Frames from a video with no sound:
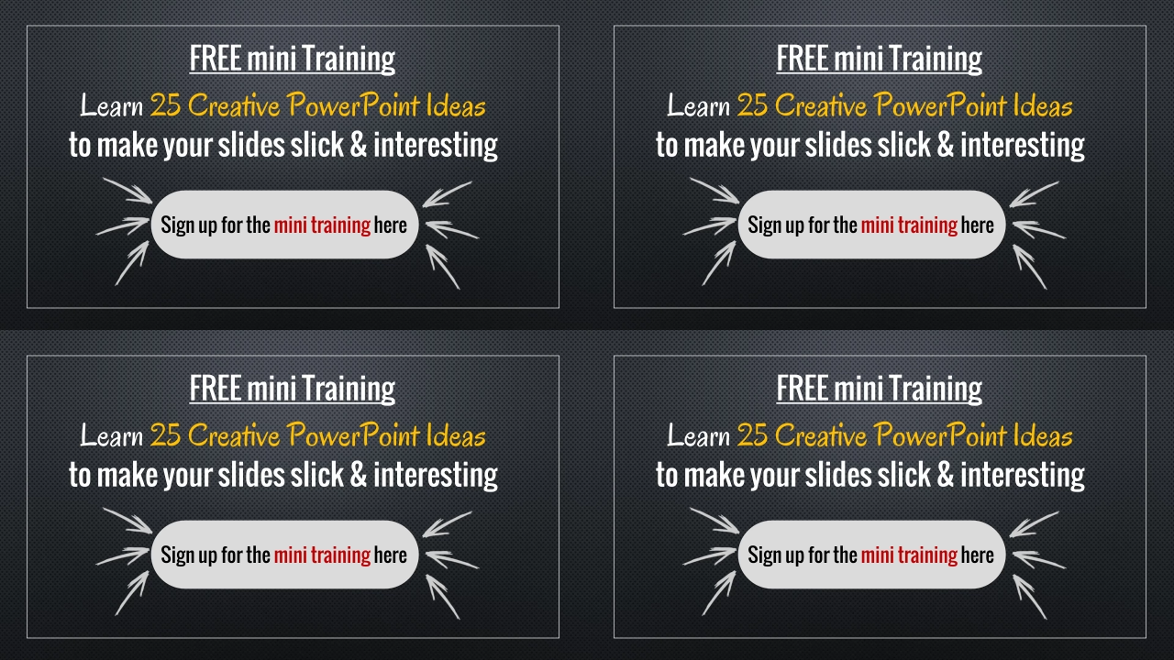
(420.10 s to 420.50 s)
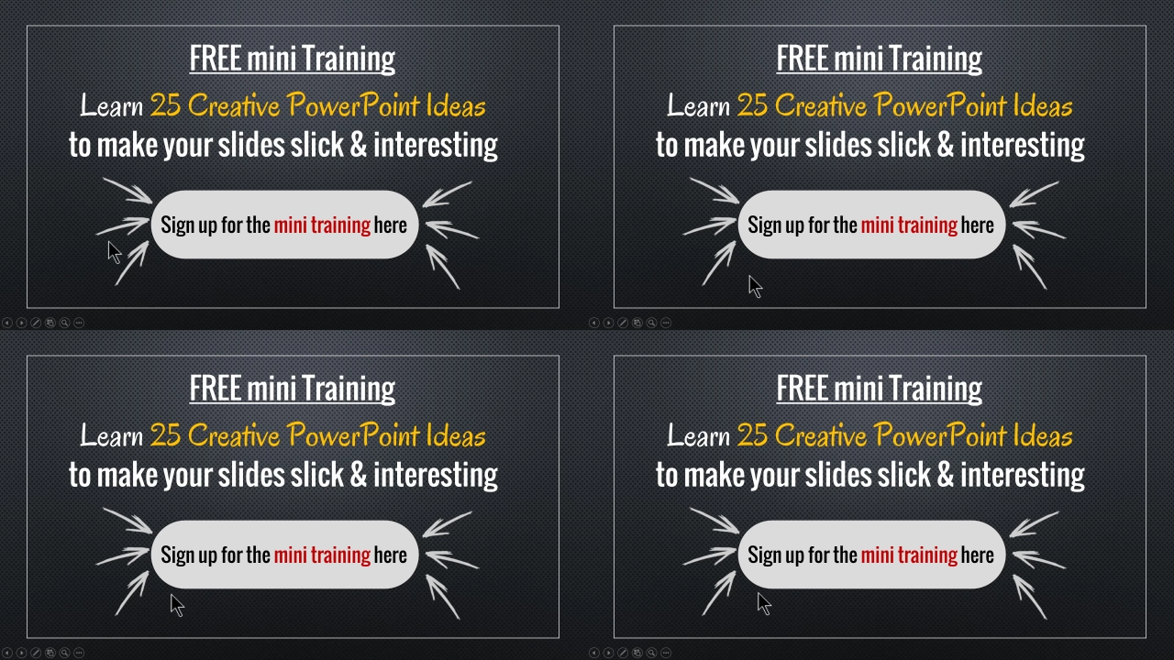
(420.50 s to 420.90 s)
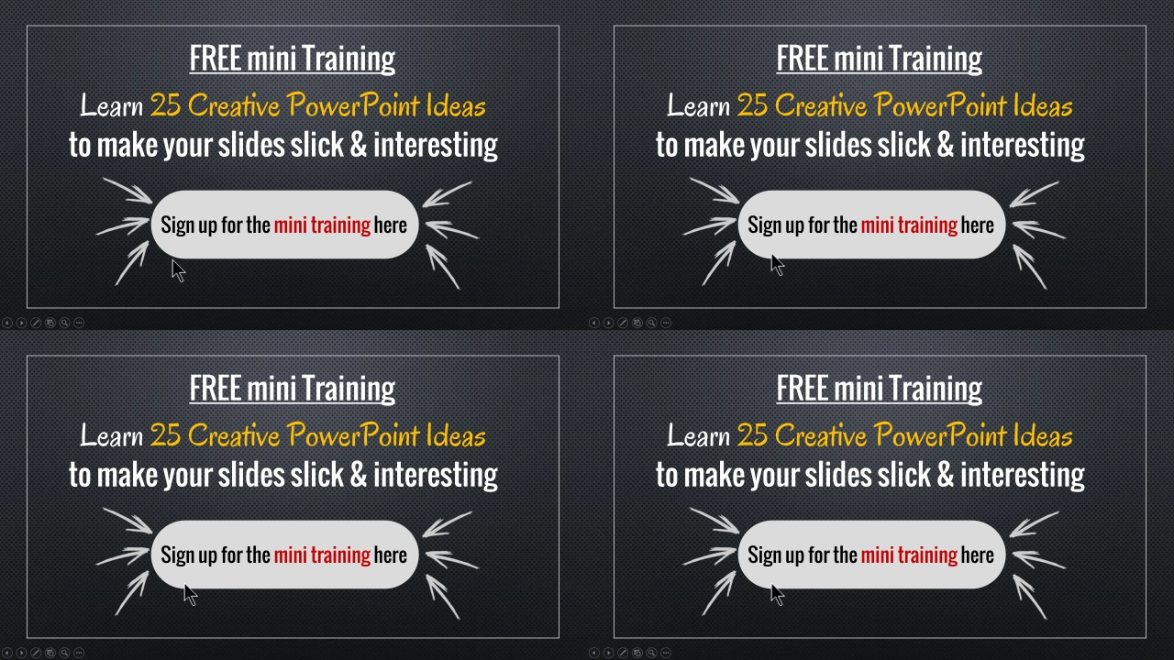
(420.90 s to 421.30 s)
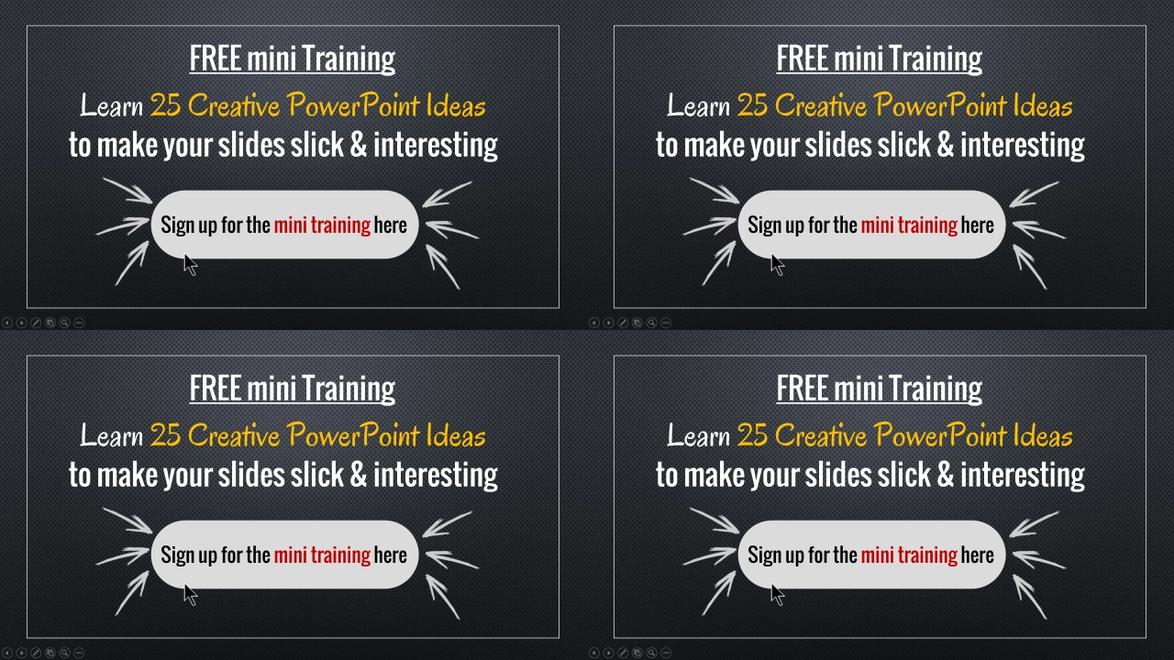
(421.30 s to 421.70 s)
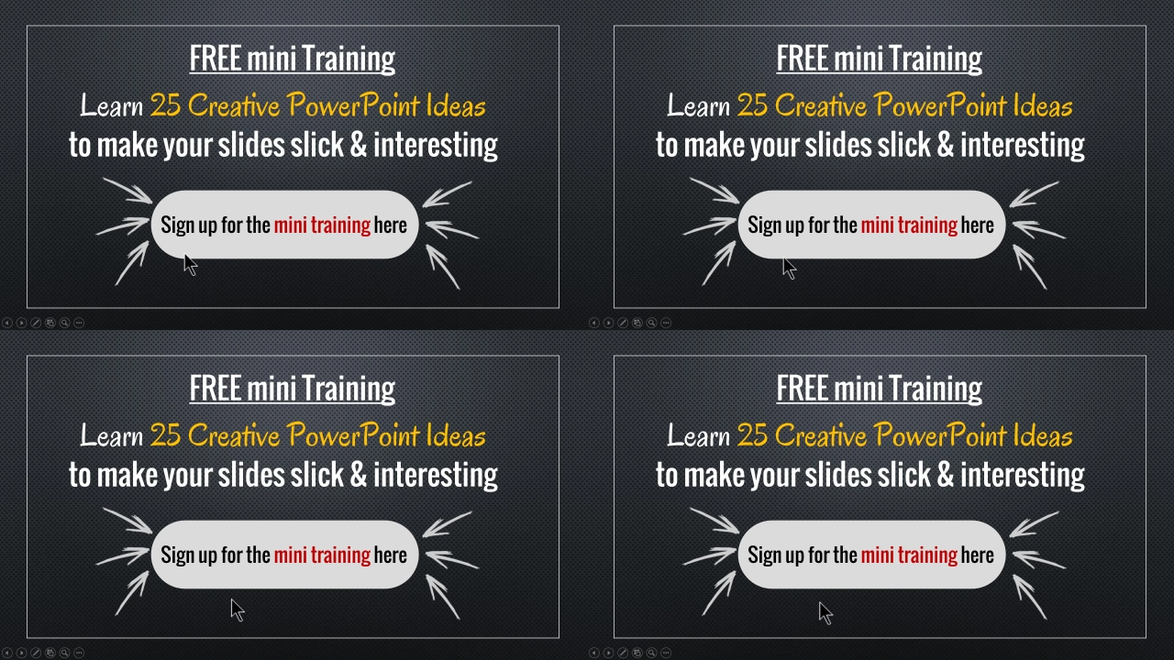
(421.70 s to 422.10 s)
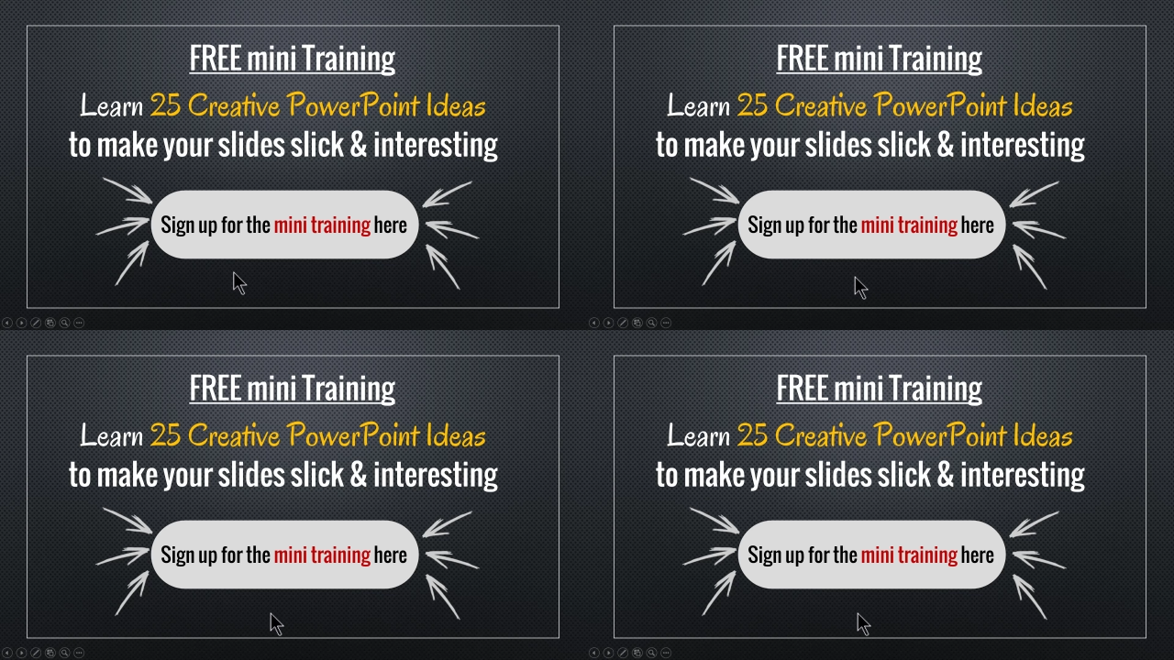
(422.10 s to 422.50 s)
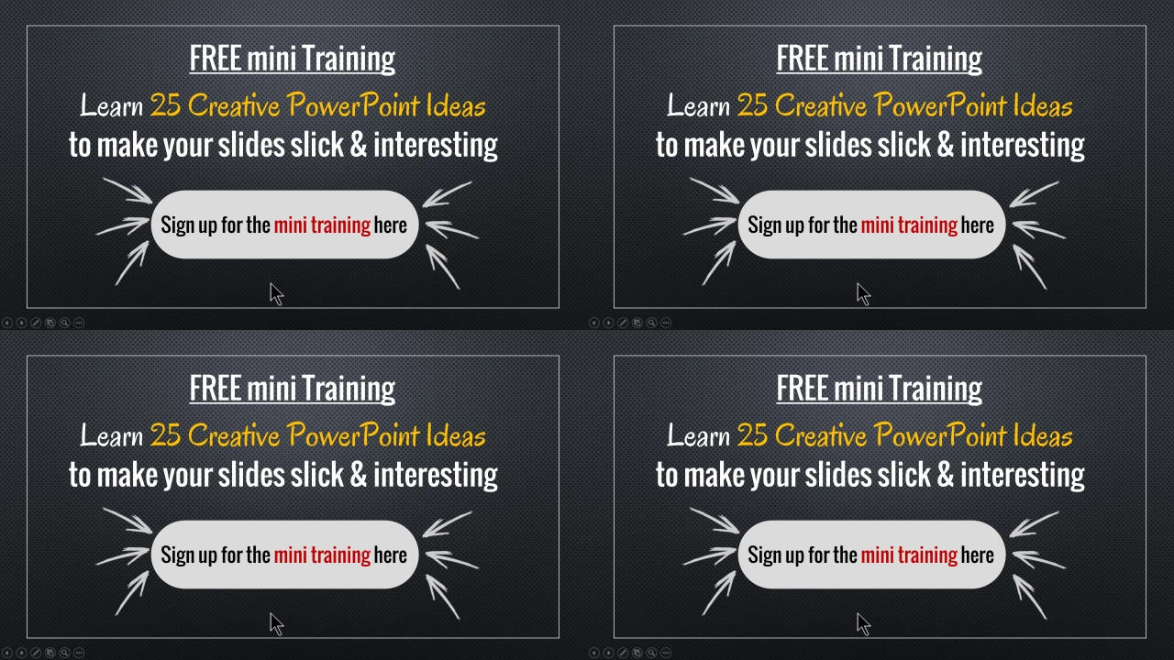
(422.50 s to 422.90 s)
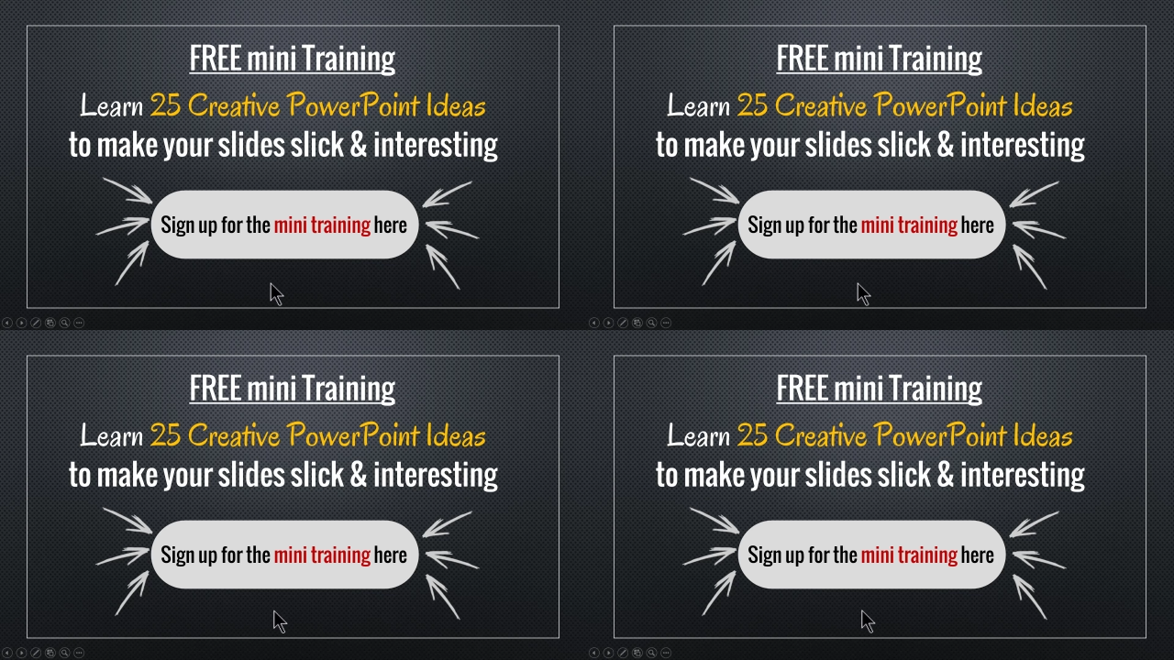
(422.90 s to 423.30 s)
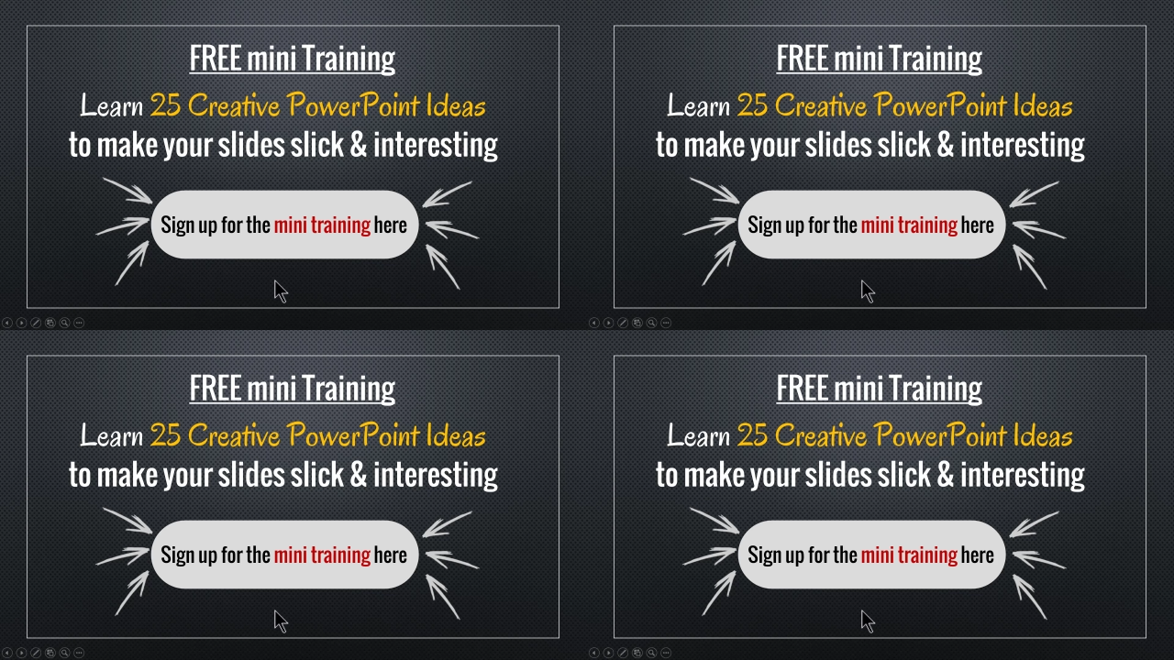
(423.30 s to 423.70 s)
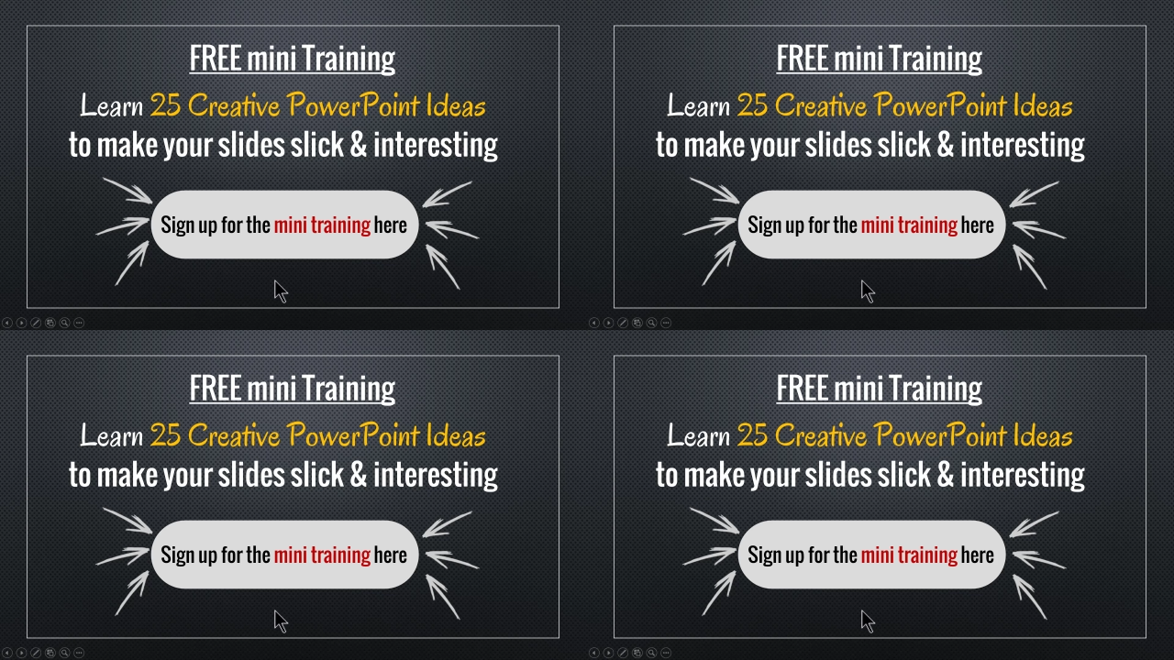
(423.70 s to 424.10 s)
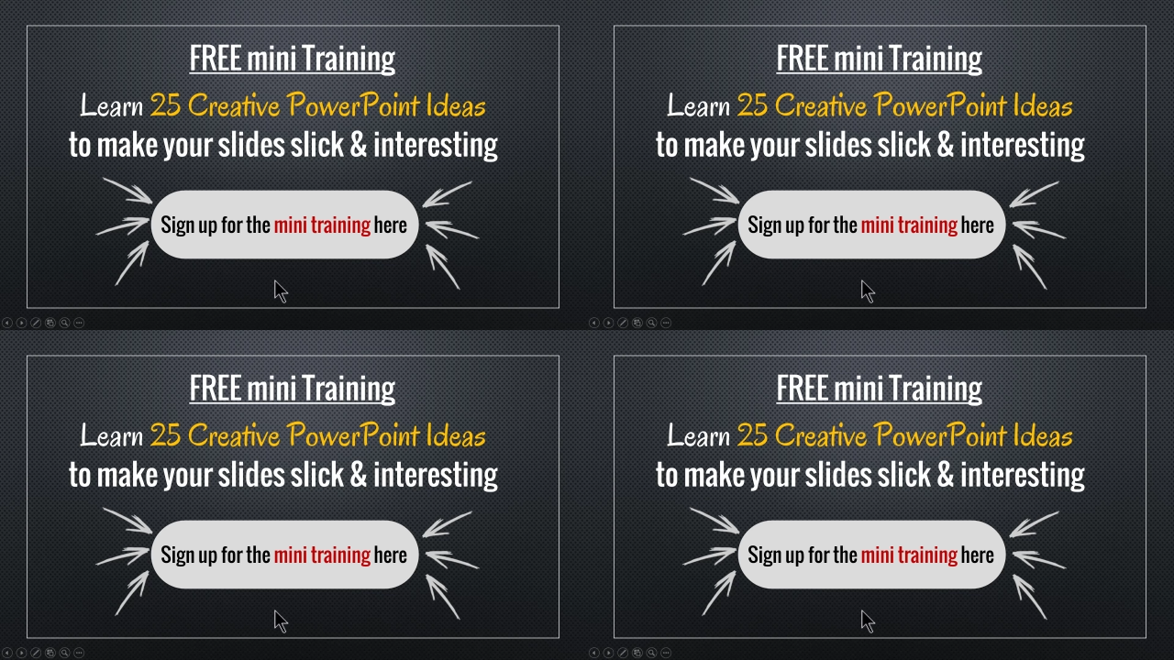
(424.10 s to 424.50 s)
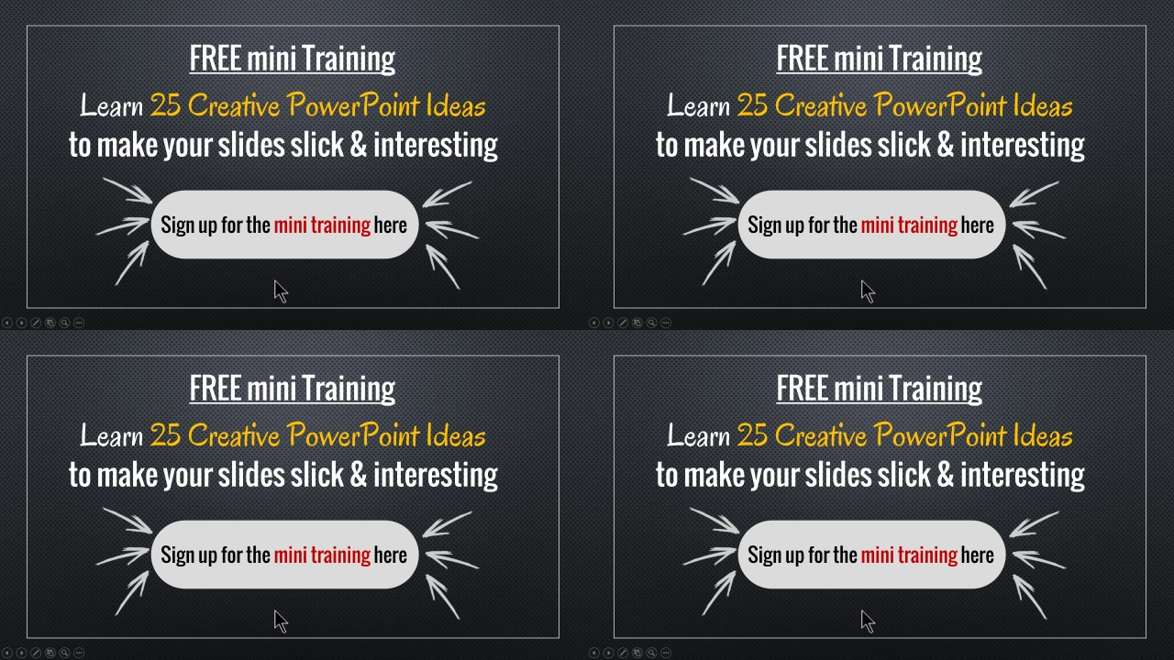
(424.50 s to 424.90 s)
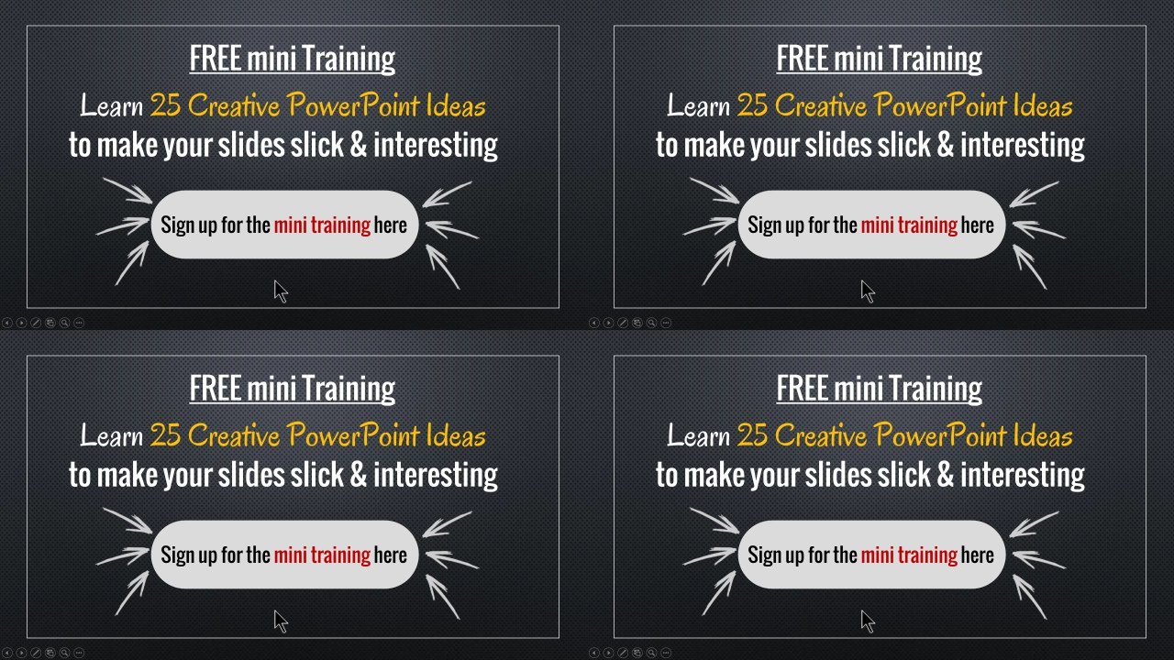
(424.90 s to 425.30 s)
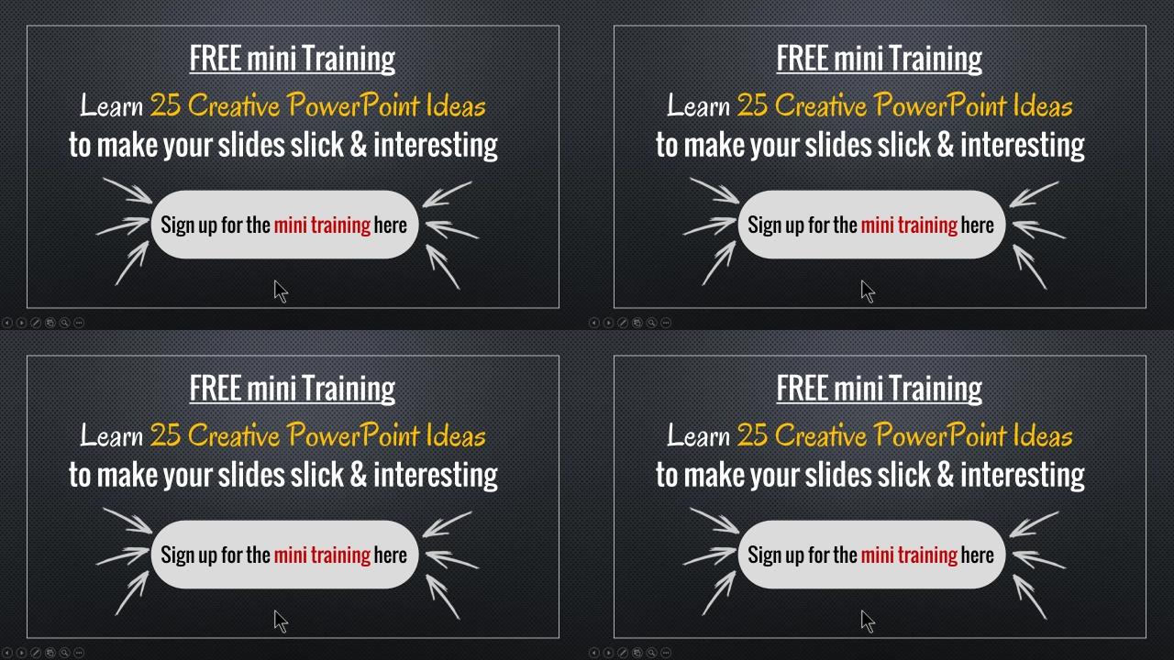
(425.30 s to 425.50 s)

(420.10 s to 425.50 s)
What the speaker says: Nobody's mouth can be seen.